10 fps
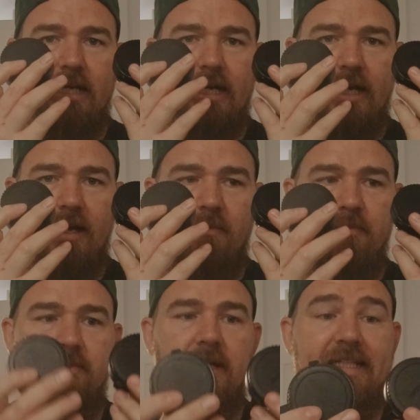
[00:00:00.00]

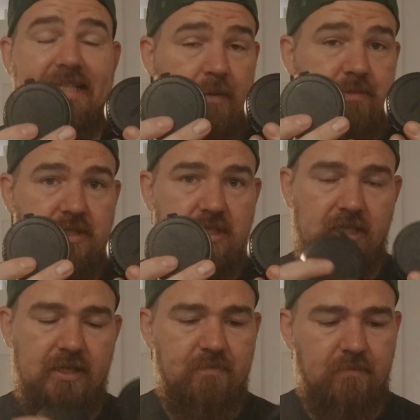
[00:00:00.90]
adapters
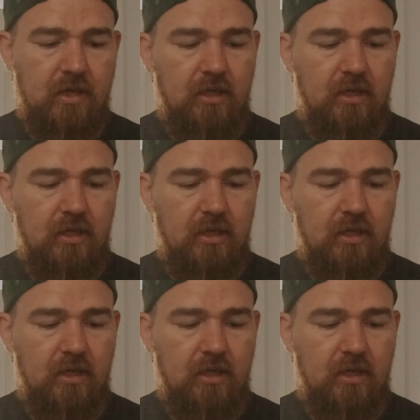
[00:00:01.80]
here.